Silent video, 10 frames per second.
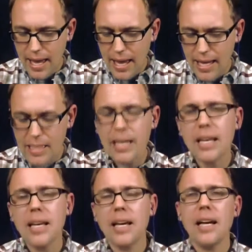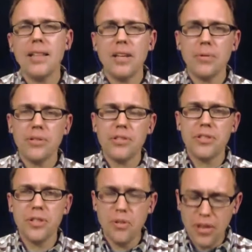And there was
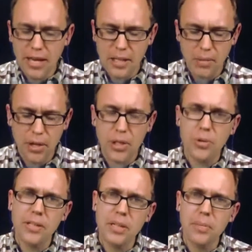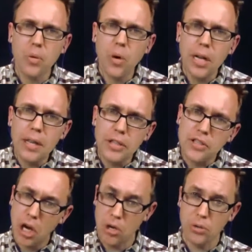two things I want to address. Number one, the
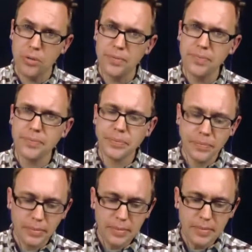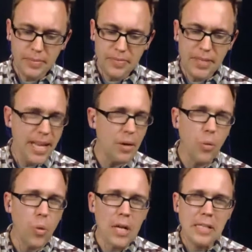tone. It
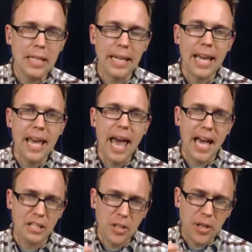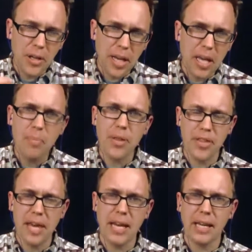wasn't as
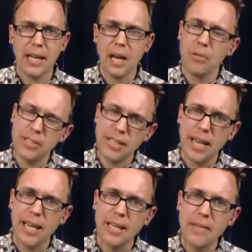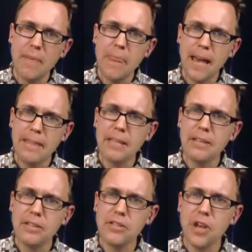empathetic, I would say. I think
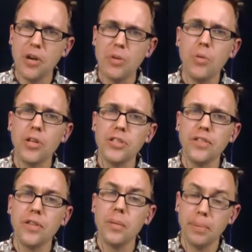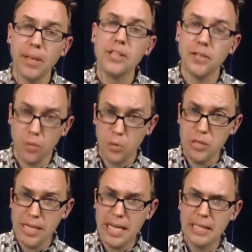the tone was from a place of
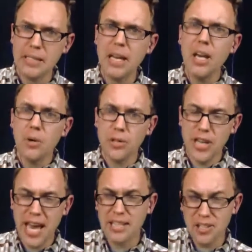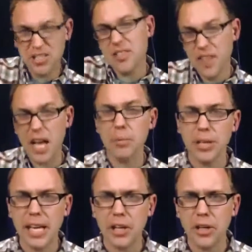woundedness, which had justifiable
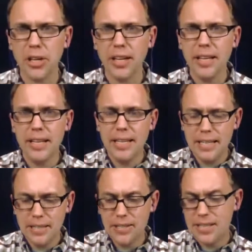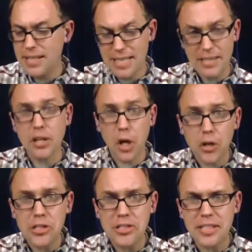anger. She says he's a
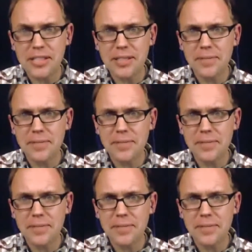narcissist.